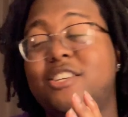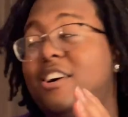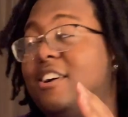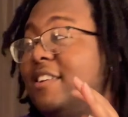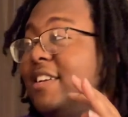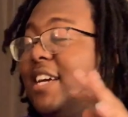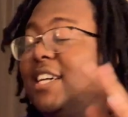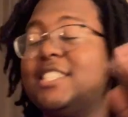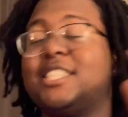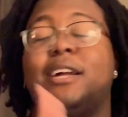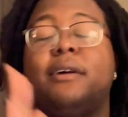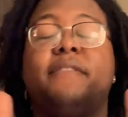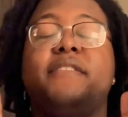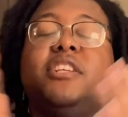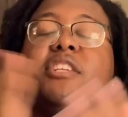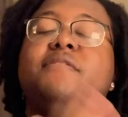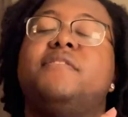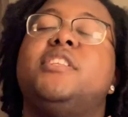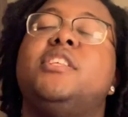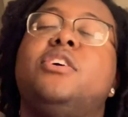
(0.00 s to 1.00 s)
y'all next time.
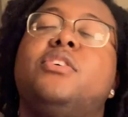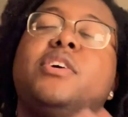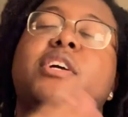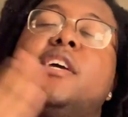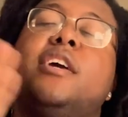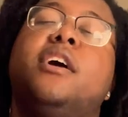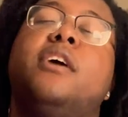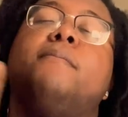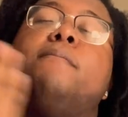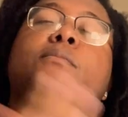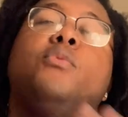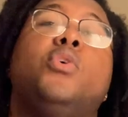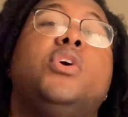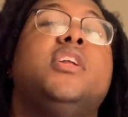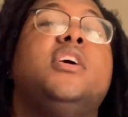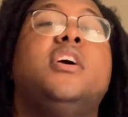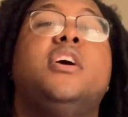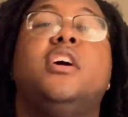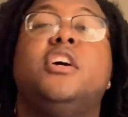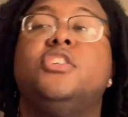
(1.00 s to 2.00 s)
This video get more
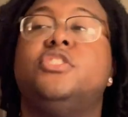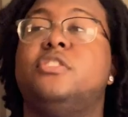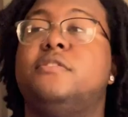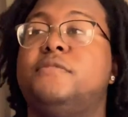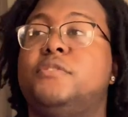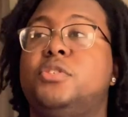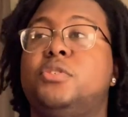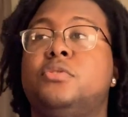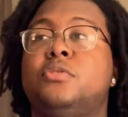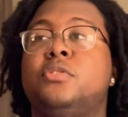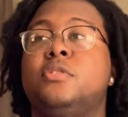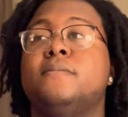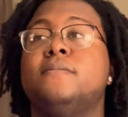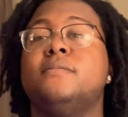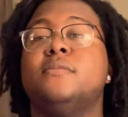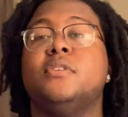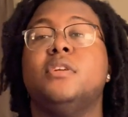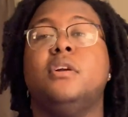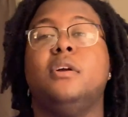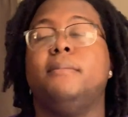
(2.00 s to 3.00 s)
than 100 views.
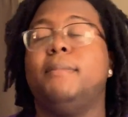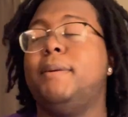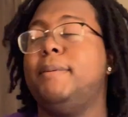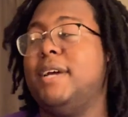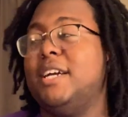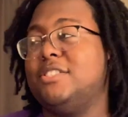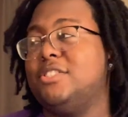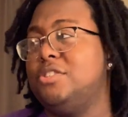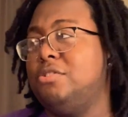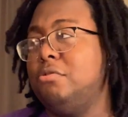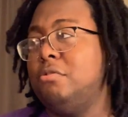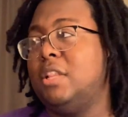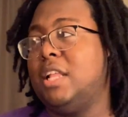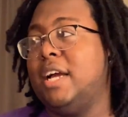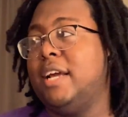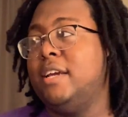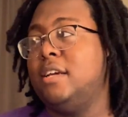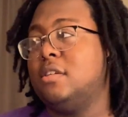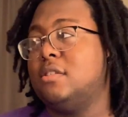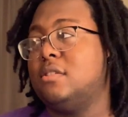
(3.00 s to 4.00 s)
Or maybe I should do
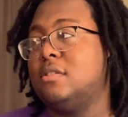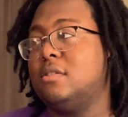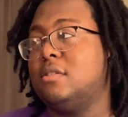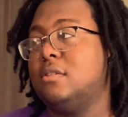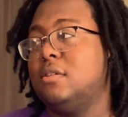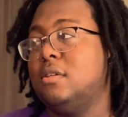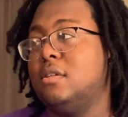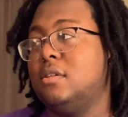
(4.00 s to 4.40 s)
likes.